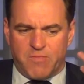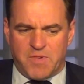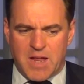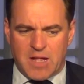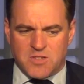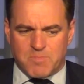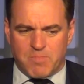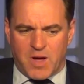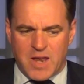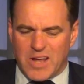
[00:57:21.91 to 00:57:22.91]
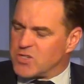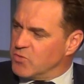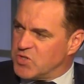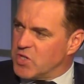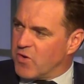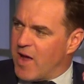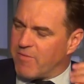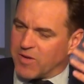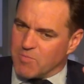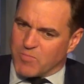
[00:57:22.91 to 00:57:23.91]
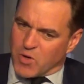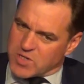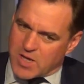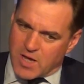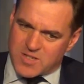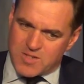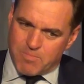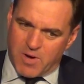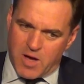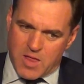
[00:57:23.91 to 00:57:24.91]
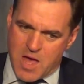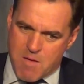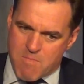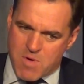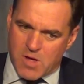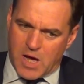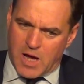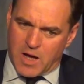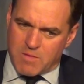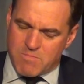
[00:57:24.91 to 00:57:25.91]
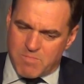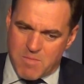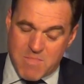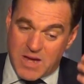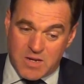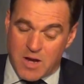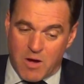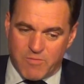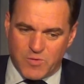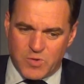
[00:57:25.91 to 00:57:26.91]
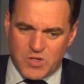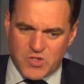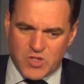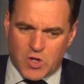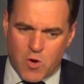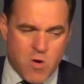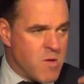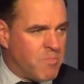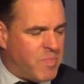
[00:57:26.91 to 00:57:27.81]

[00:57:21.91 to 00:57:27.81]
financed by National Geographic and broadcast by them, uh, but made now a few years ago,